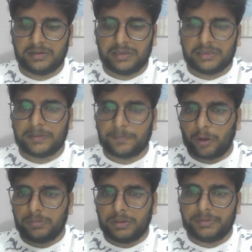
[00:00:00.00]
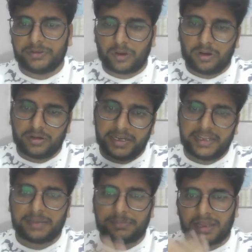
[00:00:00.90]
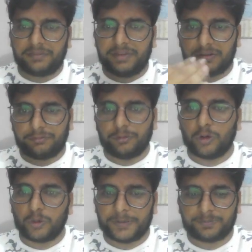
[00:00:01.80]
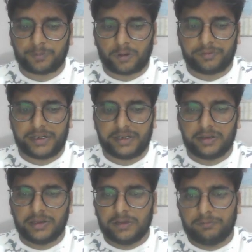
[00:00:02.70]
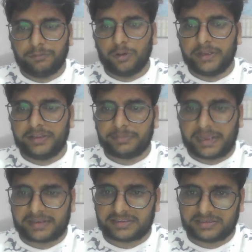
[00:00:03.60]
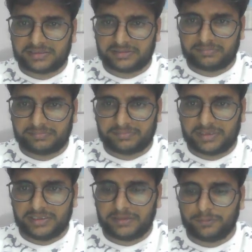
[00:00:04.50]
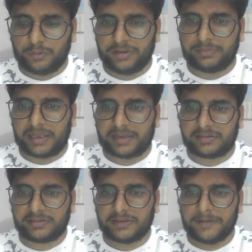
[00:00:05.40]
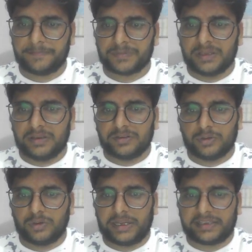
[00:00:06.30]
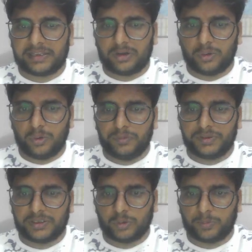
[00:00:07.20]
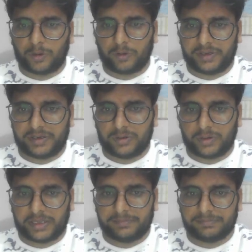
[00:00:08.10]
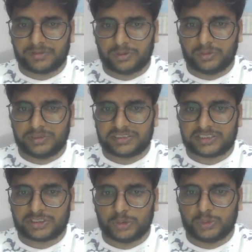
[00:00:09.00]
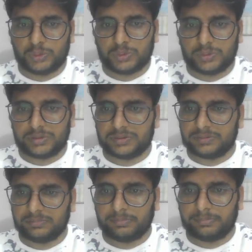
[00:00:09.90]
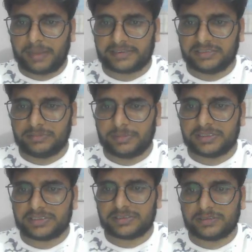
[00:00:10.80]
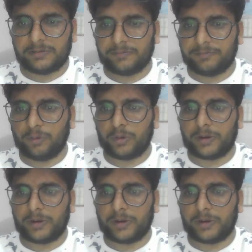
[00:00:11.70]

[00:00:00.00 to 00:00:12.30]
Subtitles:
the problem is, already I'm having a 4 rupees profit. 4 is max. Here 4 is max. So I cannot go with the 2 profit. Okay, so this 2 maximum is 4.